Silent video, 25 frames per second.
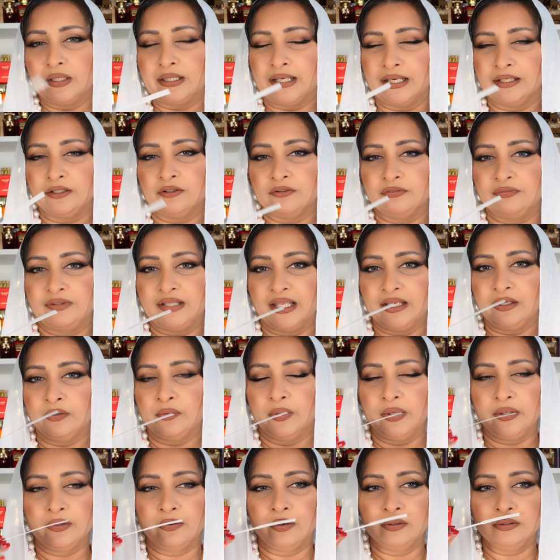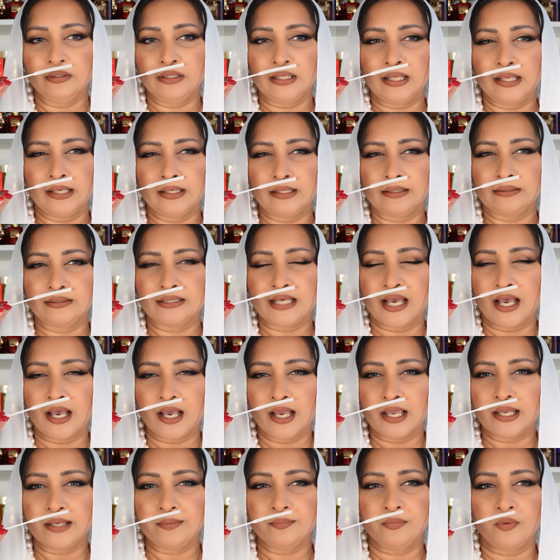kind of thing going on, like
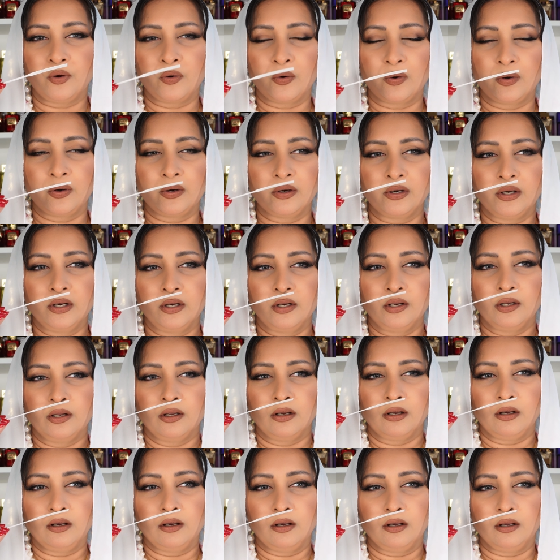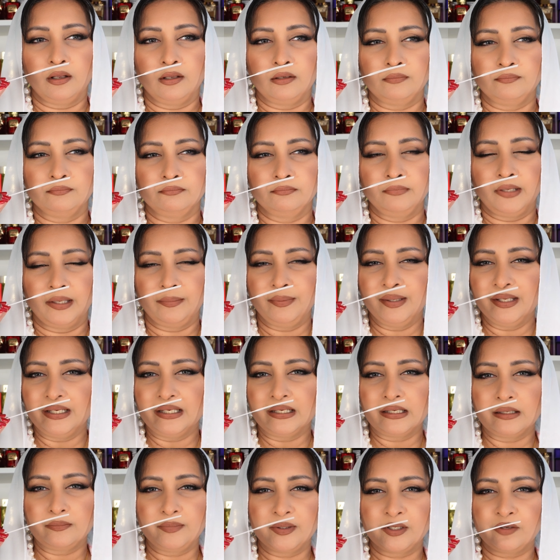thyme or maybe a
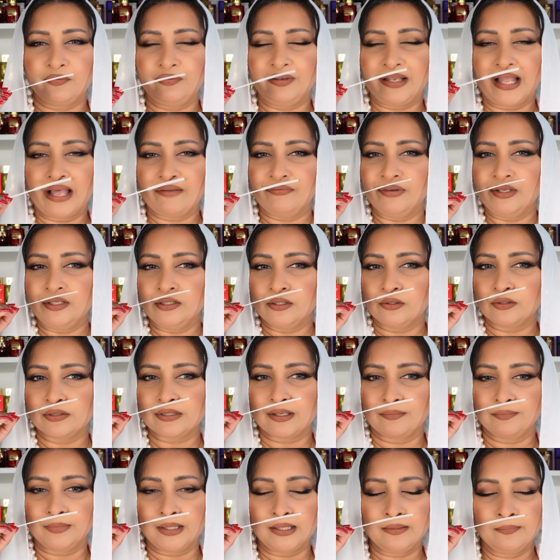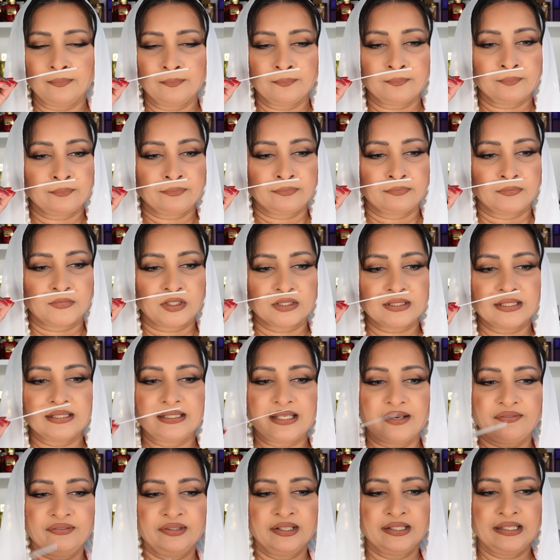little bit of lavender or something, because it
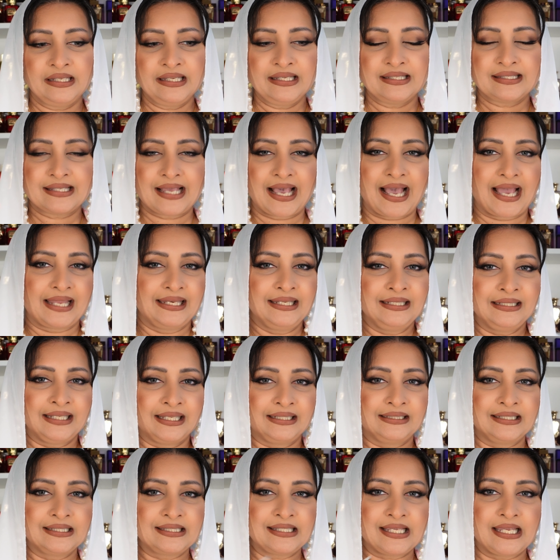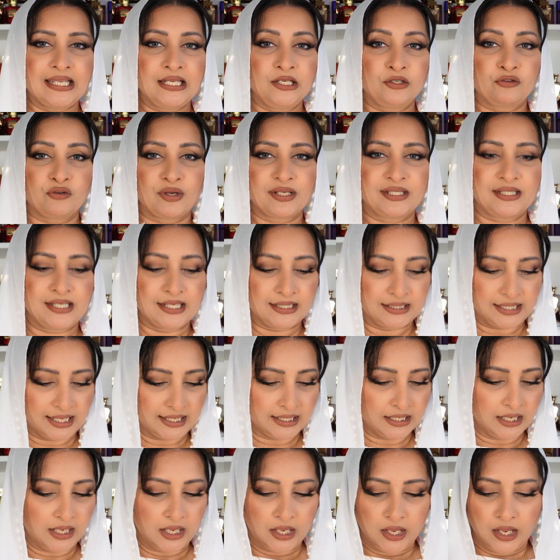definitely is adding like this interesting
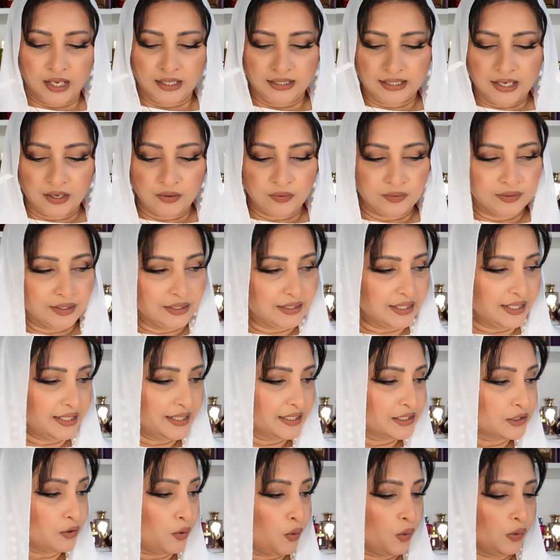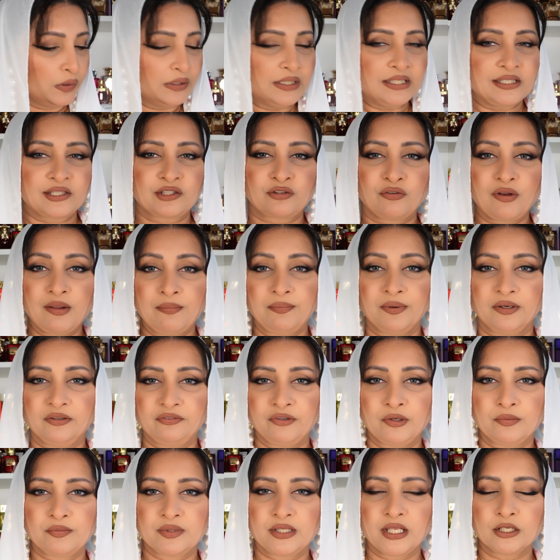thing. Now the thing is, all these three
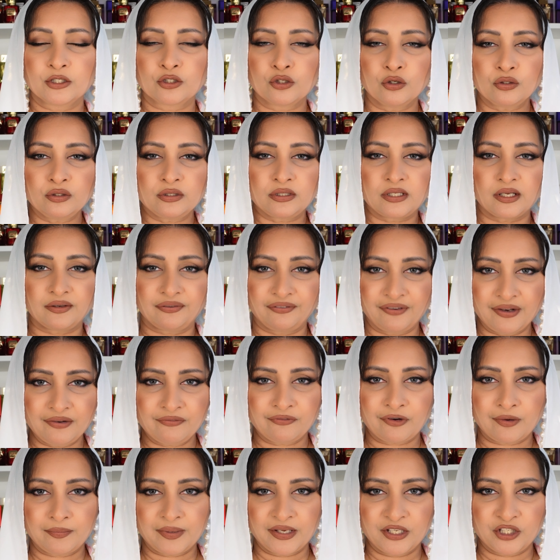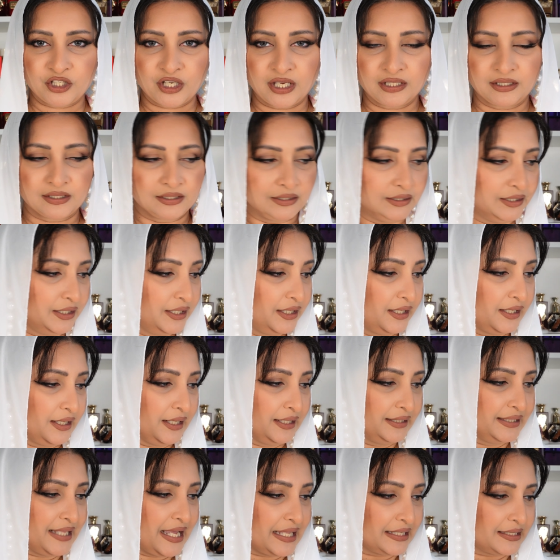perfumes, they're so different from each other
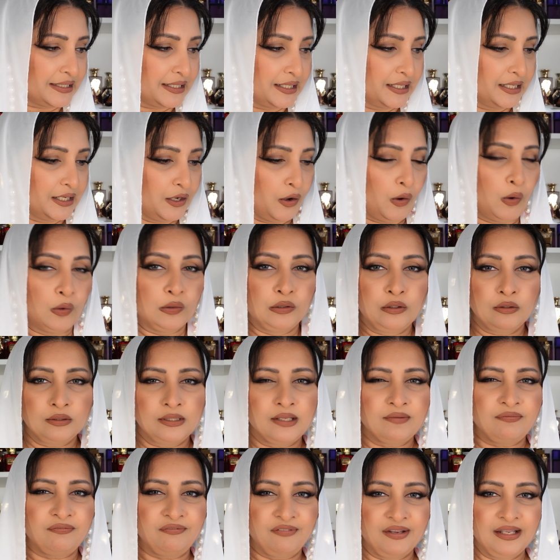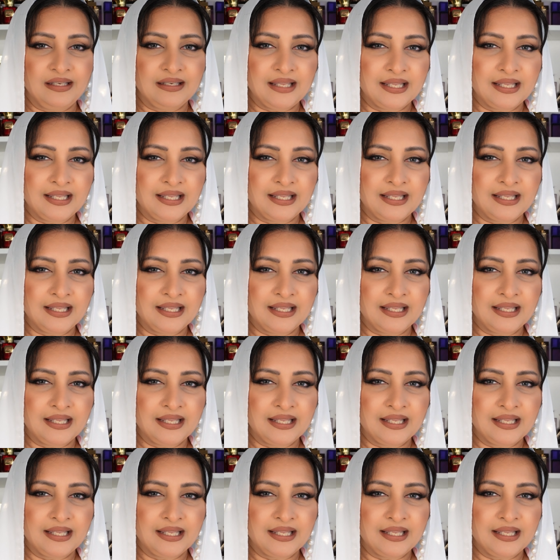that although they feel